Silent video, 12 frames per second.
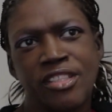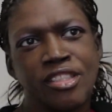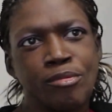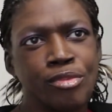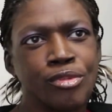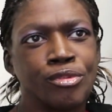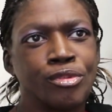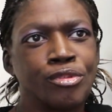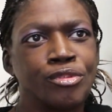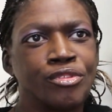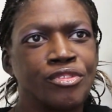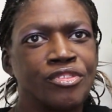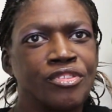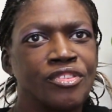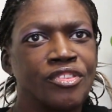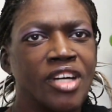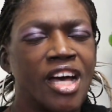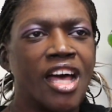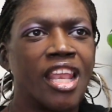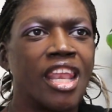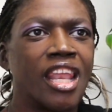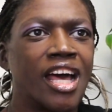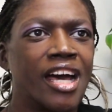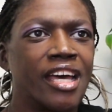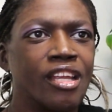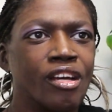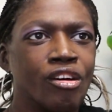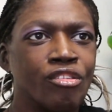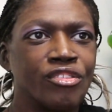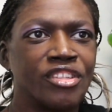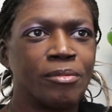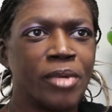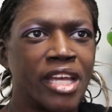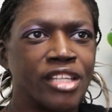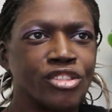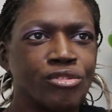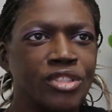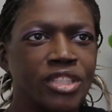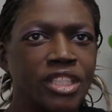has improved a lot over the past 3